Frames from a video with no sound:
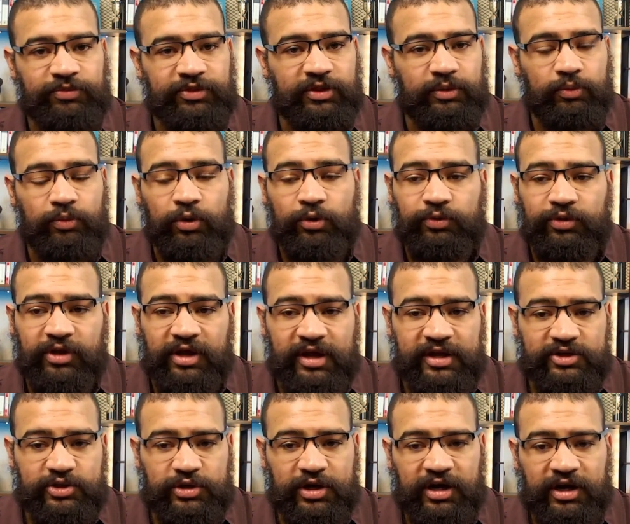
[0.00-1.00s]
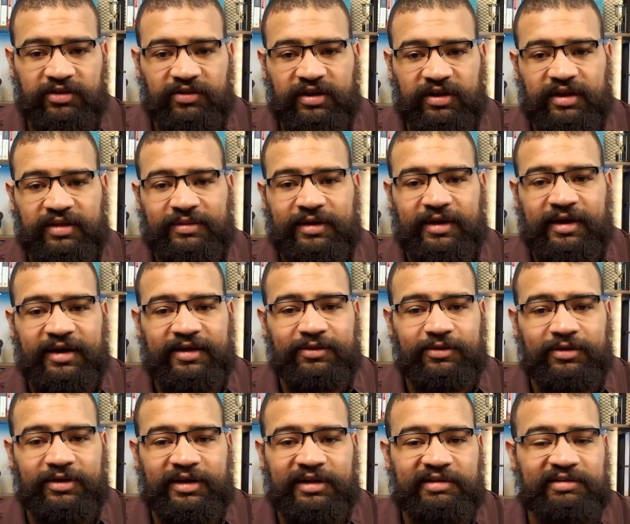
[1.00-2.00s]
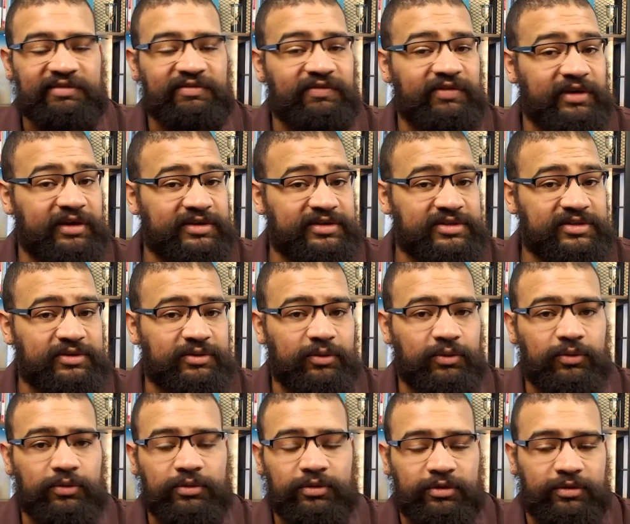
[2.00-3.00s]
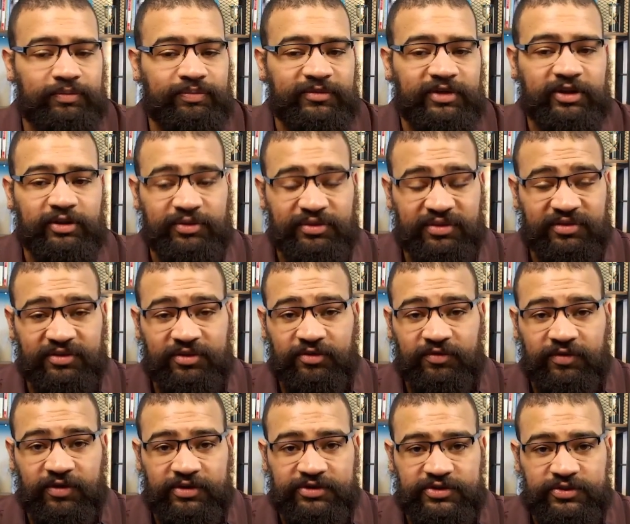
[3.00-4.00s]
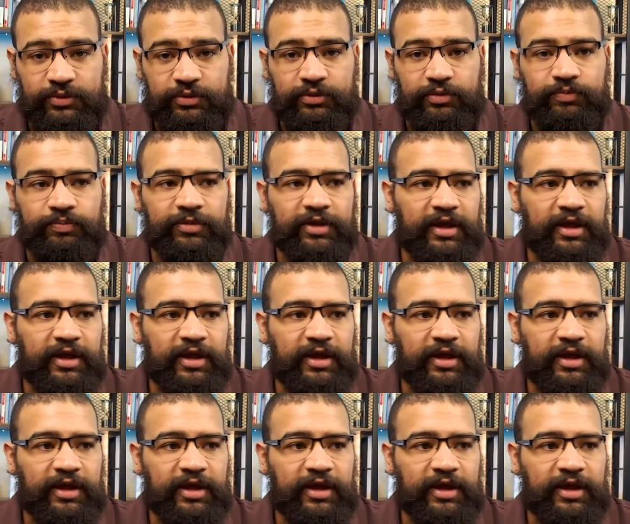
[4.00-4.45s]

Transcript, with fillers: that wrote the contract and they either get it fixed or you know the deal falls through